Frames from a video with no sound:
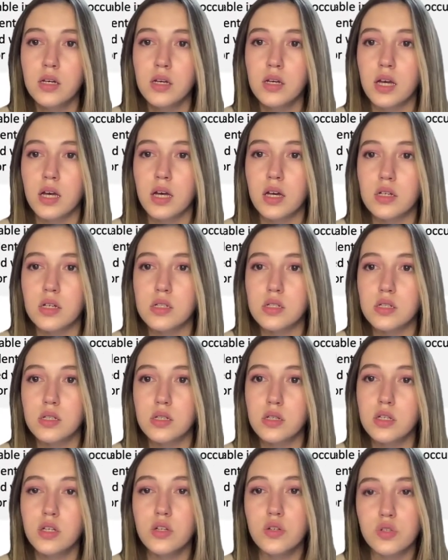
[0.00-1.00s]
Because
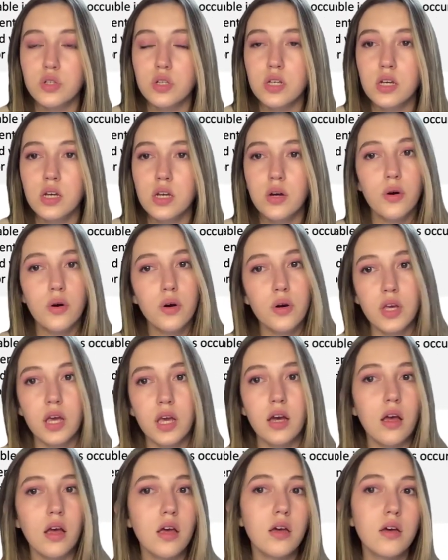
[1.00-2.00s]
usually,
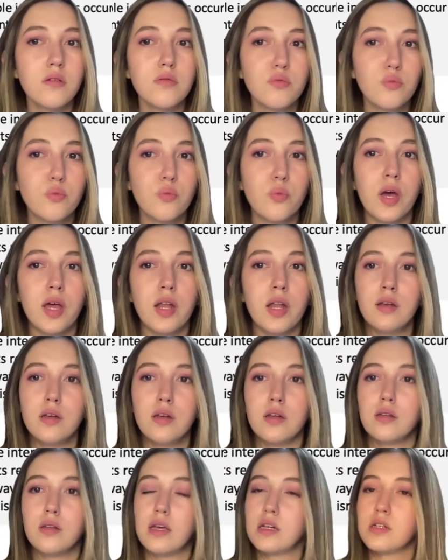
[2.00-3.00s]
okay,
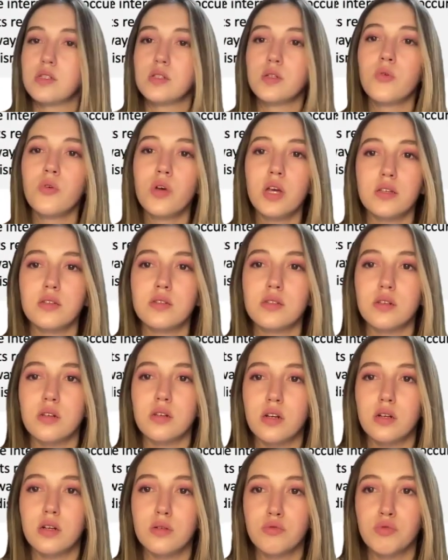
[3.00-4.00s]
when there's no
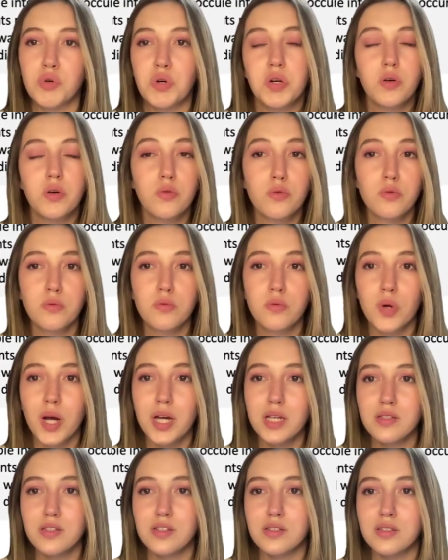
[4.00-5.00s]
answer to a
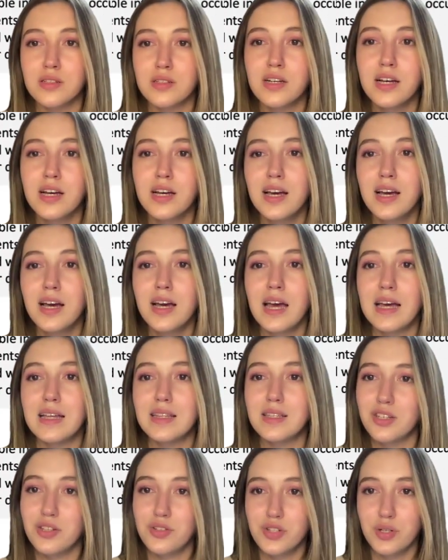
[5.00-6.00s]
question, a
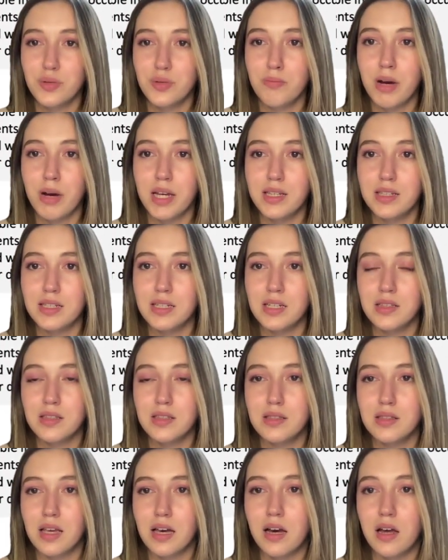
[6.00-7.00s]
teacher might
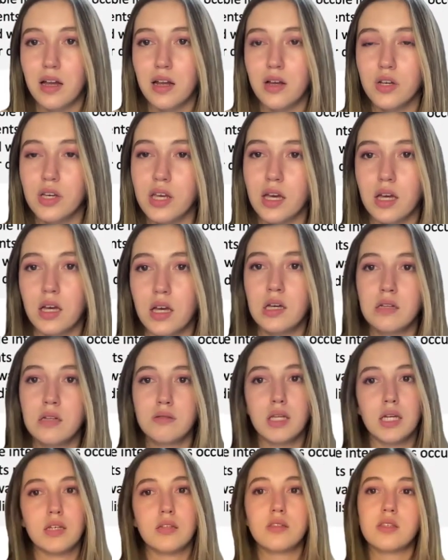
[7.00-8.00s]
think that, okay,
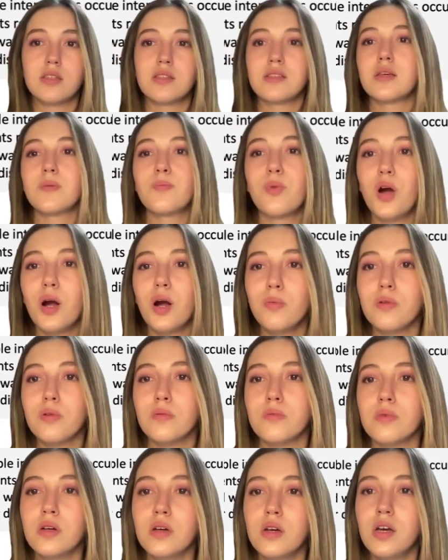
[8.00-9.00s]
that this is a
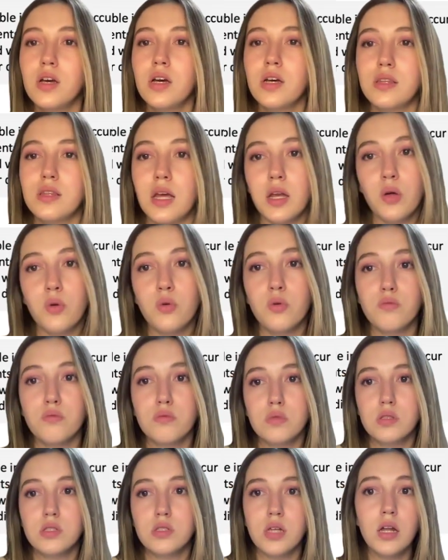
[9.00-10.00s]
problem. They don't
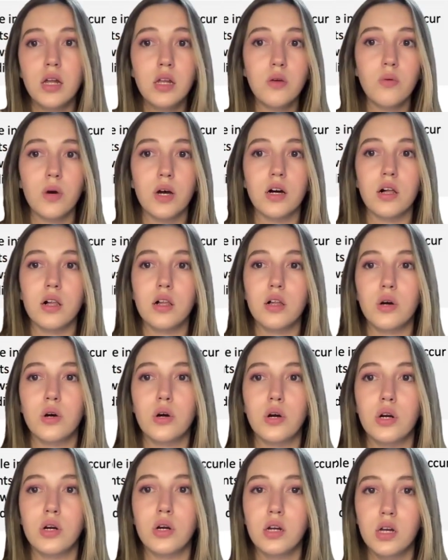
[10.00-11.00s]
study well,
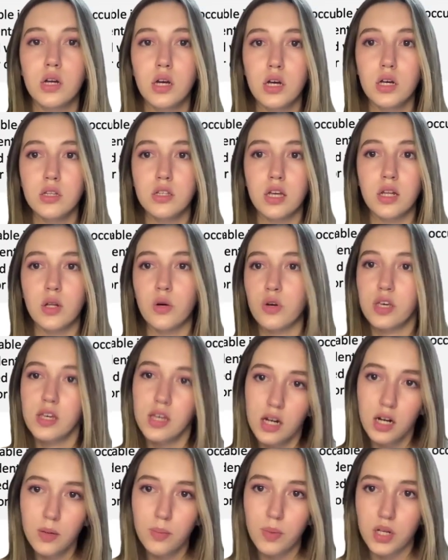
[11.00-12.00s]
or they don't
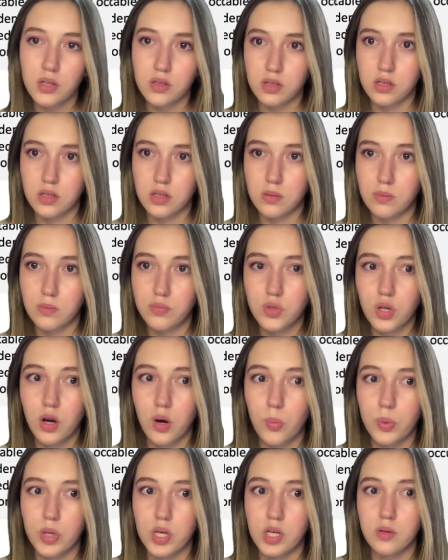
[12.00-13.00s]
care about the
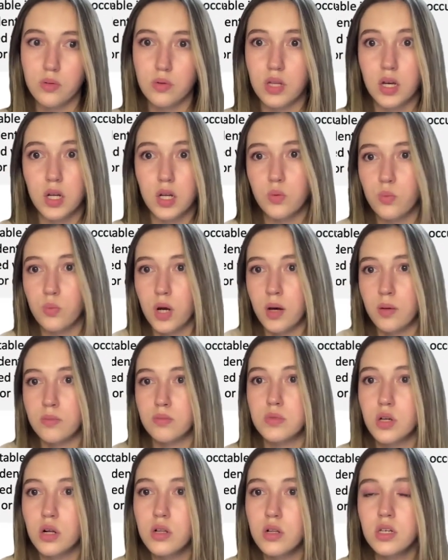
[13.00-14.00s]
topic that
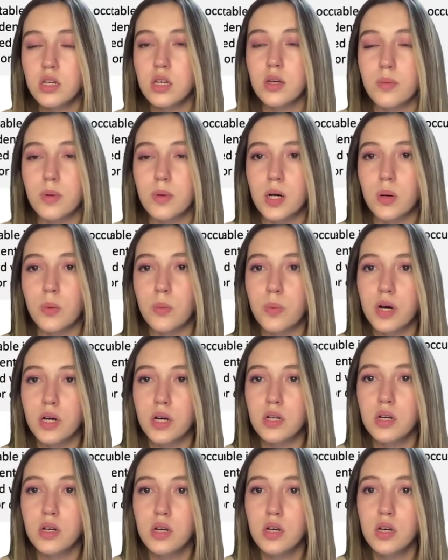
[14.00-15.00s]
I'm talking about.
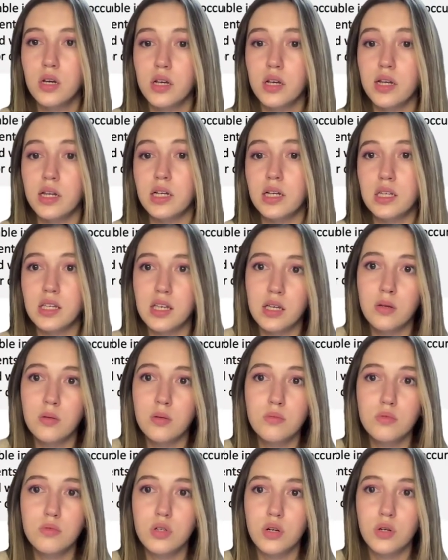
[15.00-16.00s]
But it
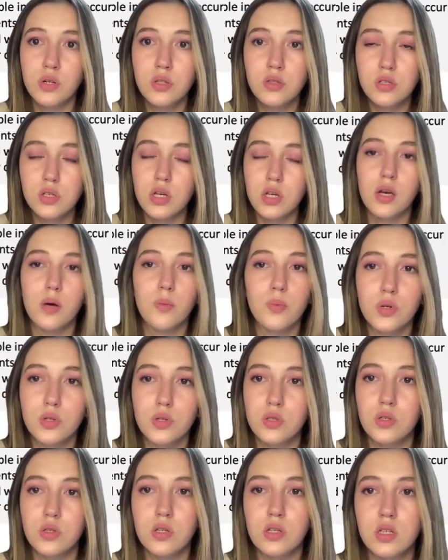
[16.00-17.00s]
can turn into an
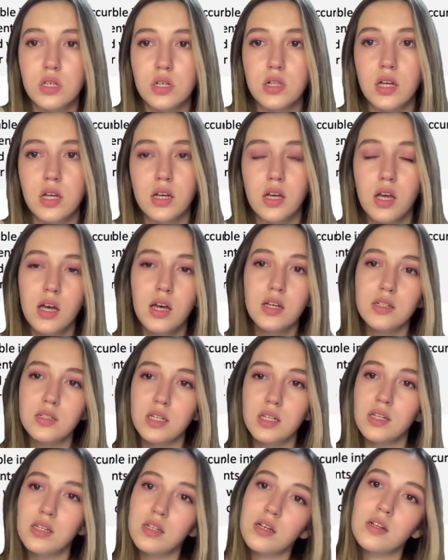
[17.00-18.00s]
opportunity like
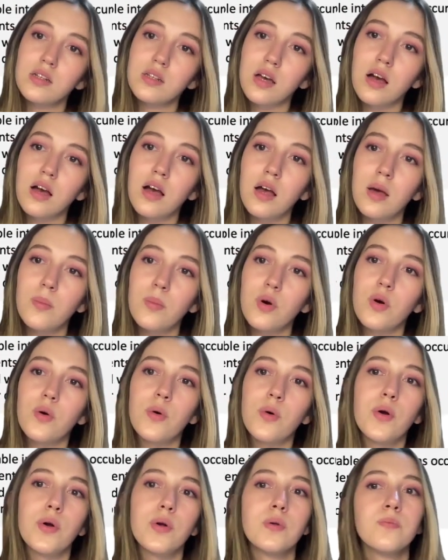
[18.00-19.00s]
thinking time,
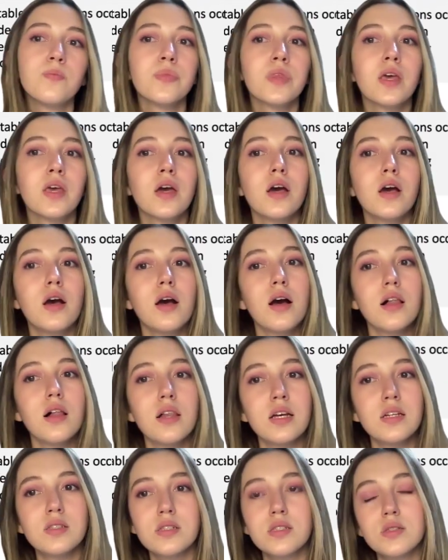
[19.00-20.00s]
or
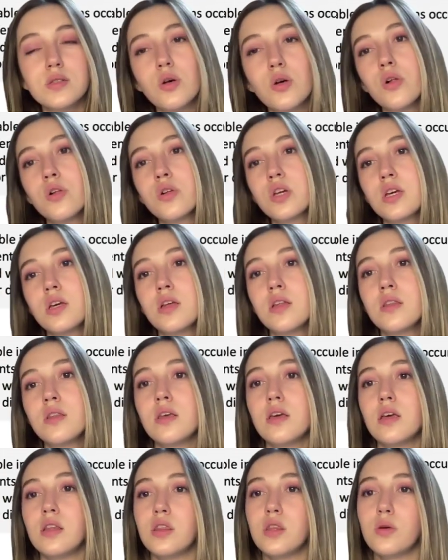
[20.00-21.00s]
let's talk
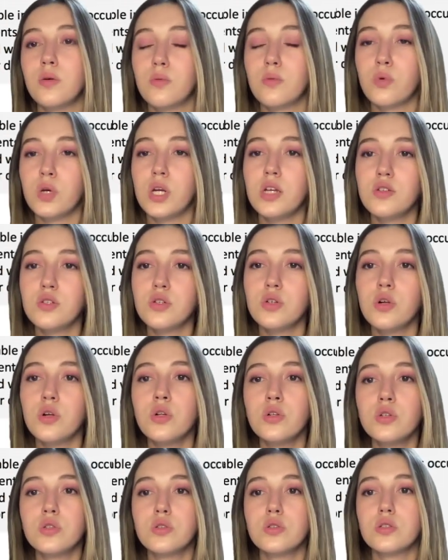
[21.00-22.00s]
in
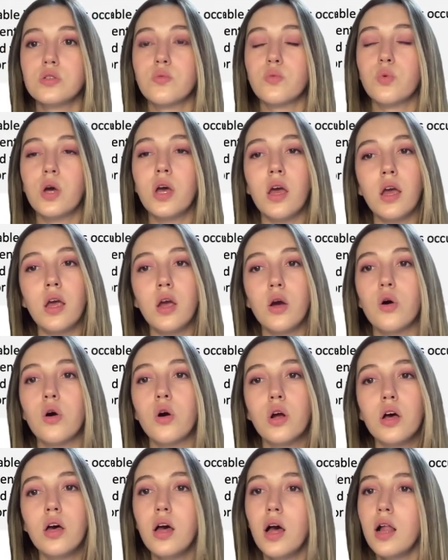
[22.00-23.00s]
individuals way,
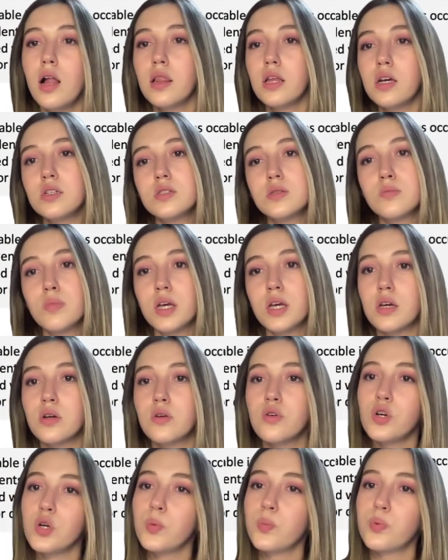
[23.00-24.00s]
or let's make a
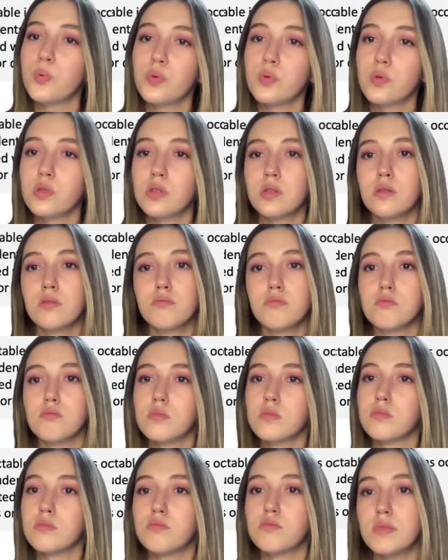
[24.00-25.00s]
group
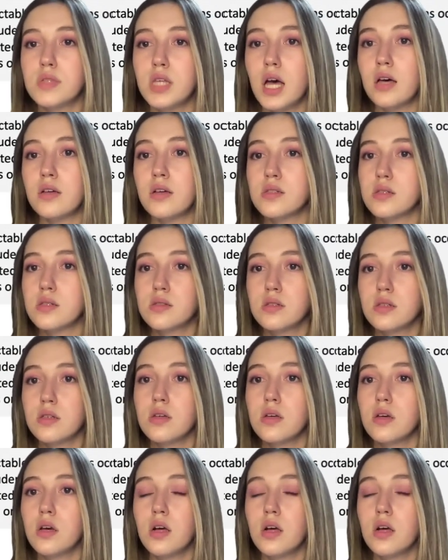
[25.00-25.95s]
test.